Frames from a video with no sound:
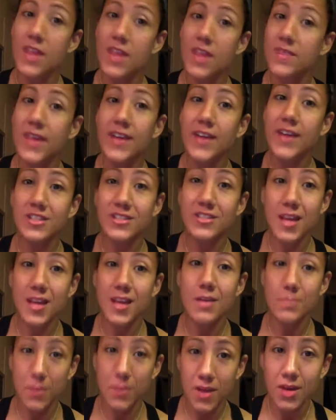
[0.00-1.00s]
They just
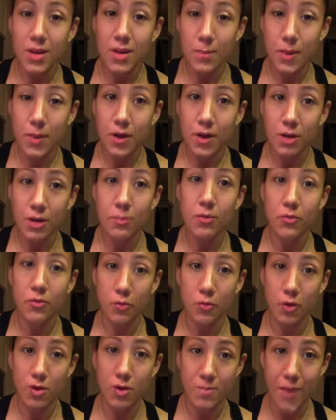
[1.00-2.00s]
eat peanut butter
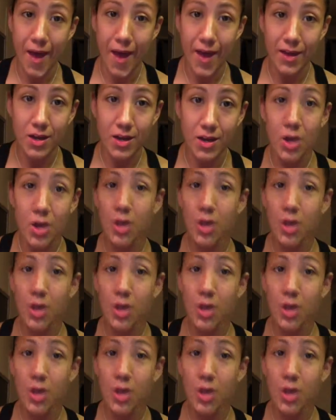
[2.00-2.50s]
before bed.